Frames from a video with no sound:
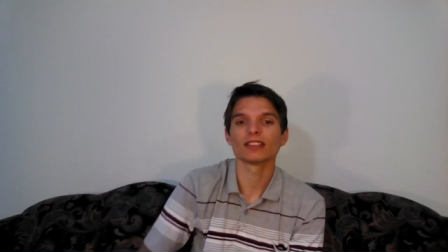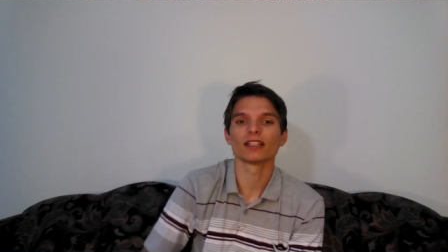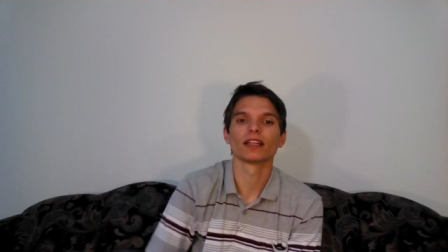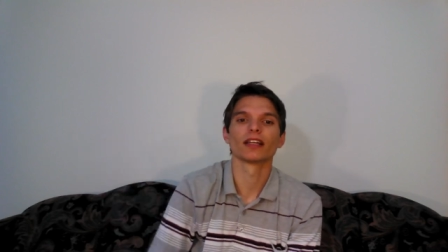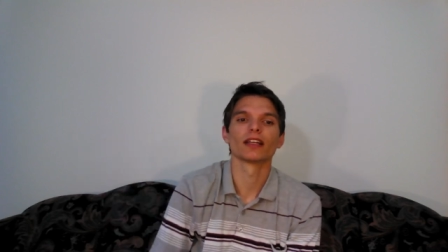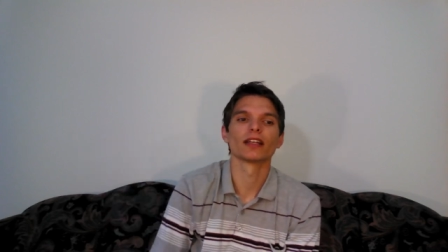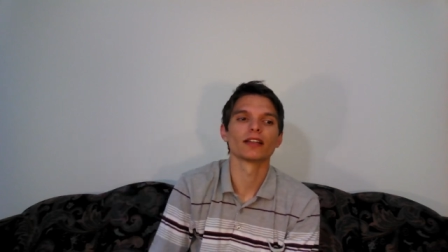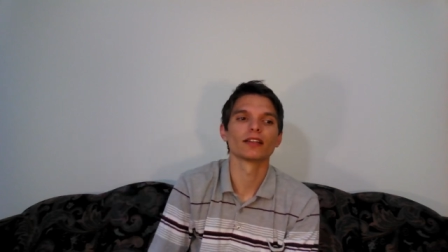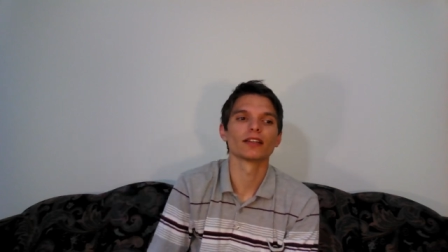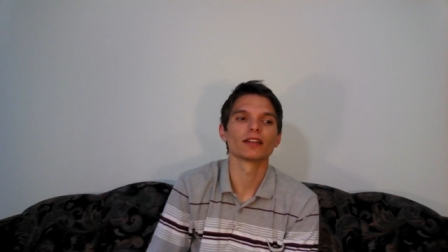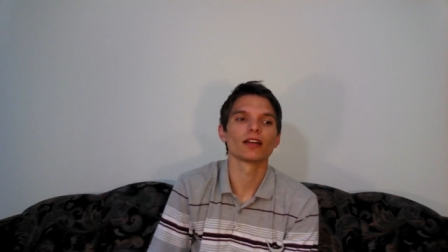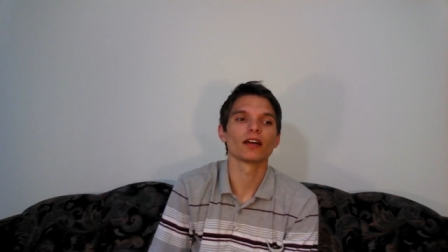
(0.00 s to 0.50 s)

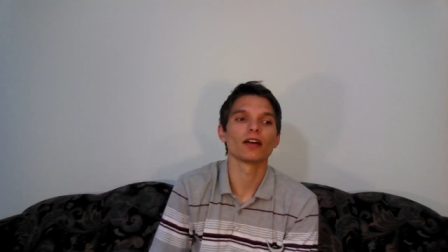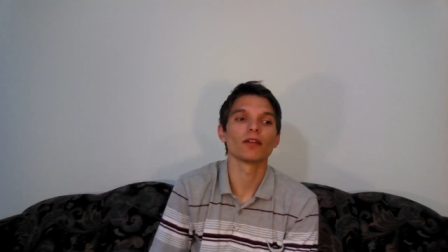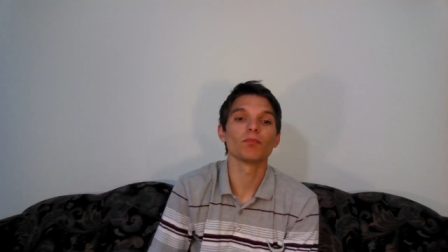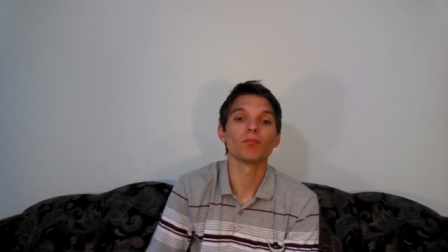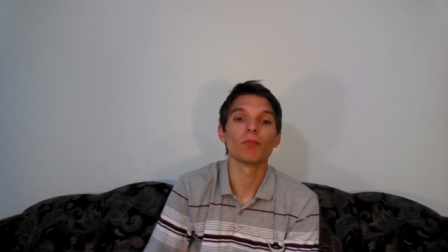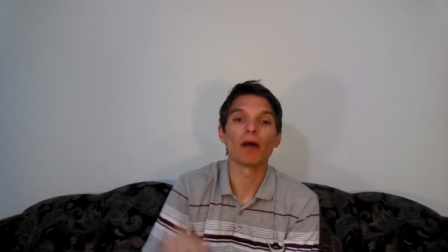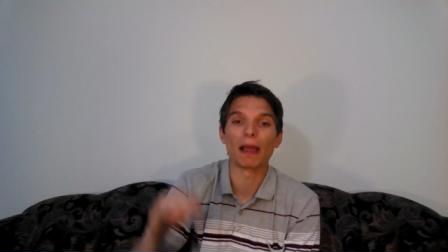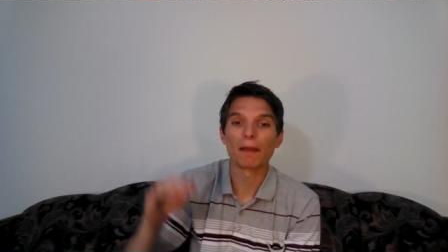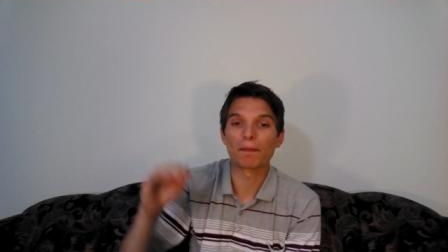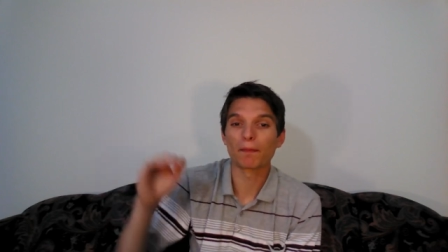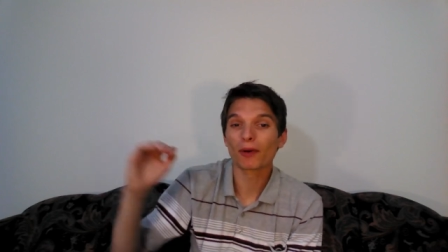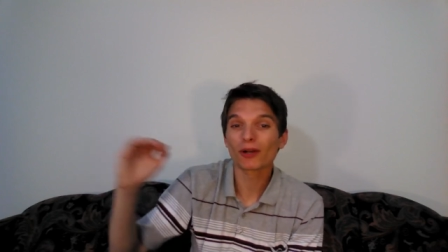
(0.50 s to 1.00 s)
and
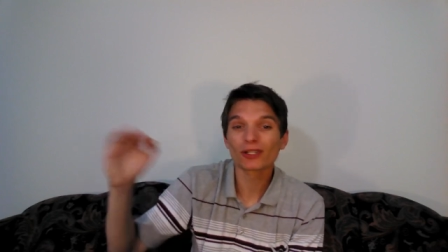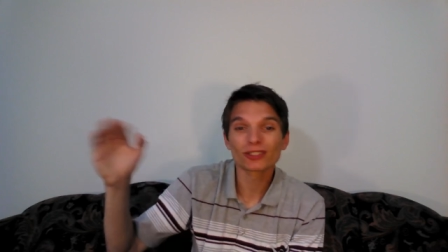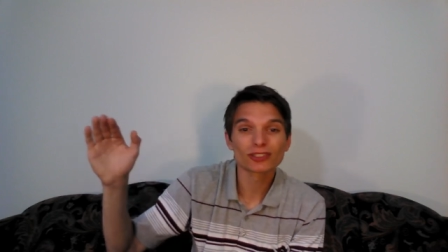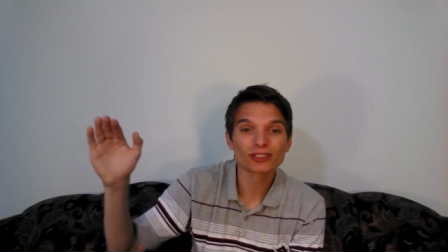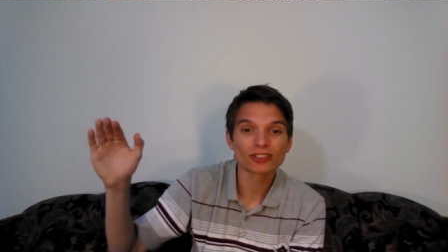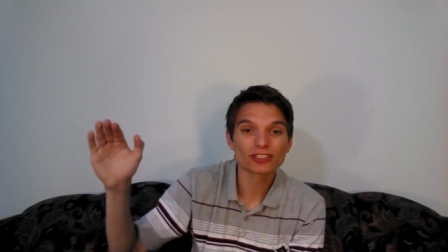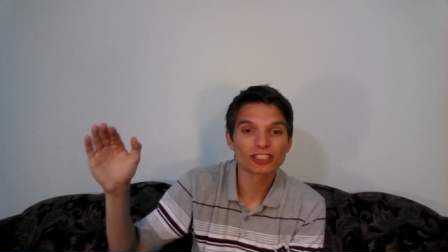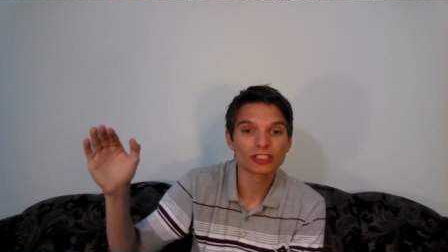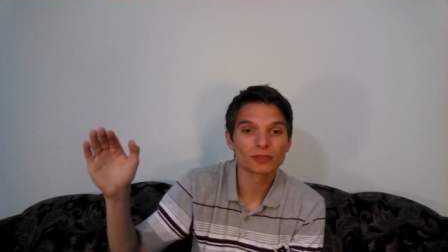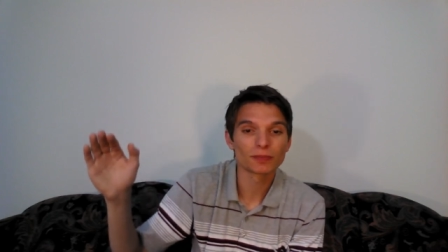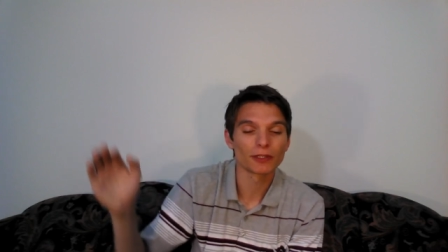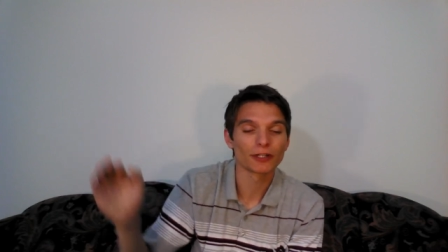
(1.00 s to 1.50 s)
my
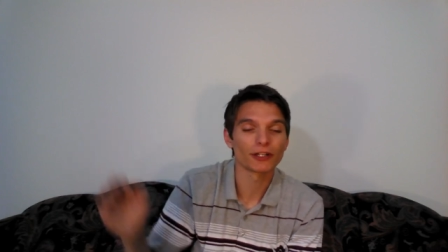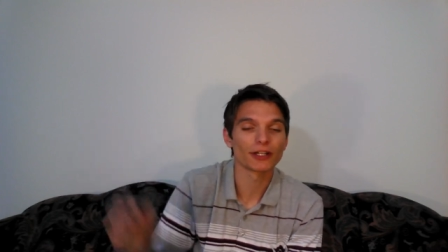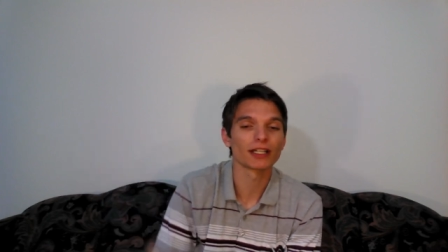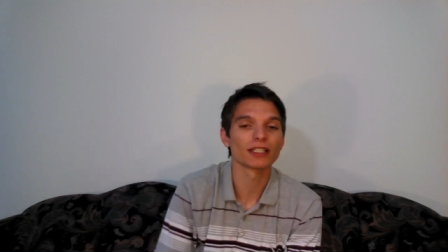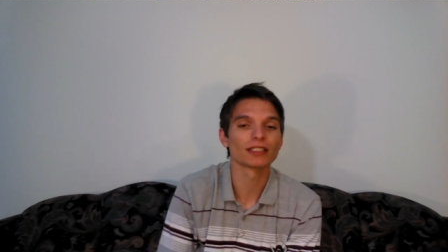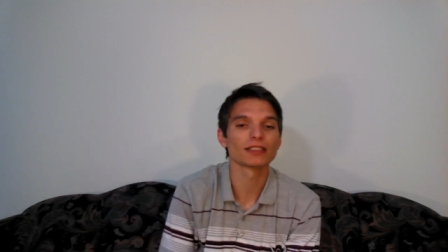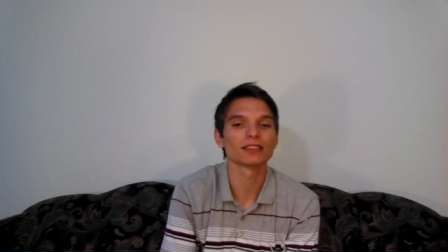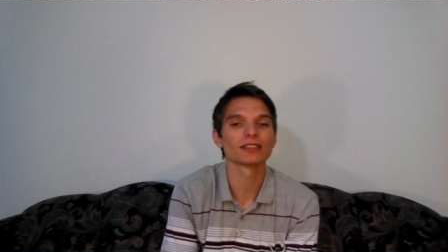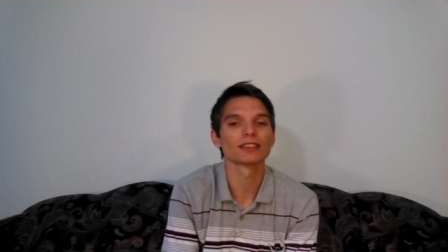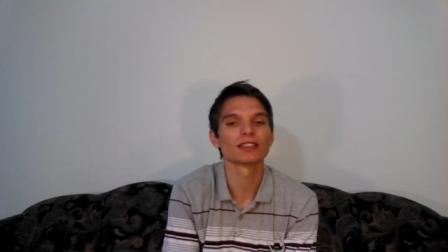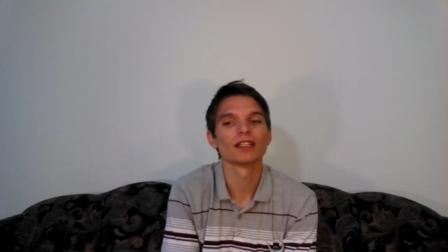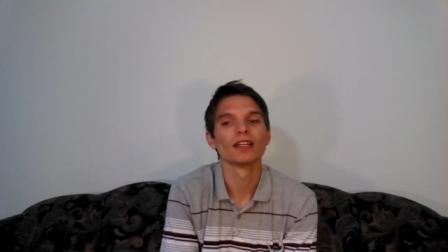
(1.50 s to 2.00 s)
personal
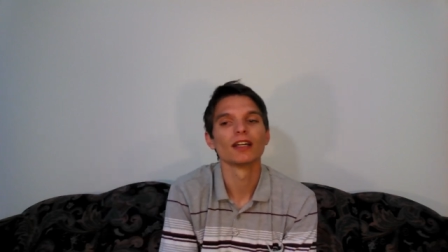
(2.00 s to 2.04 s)
experience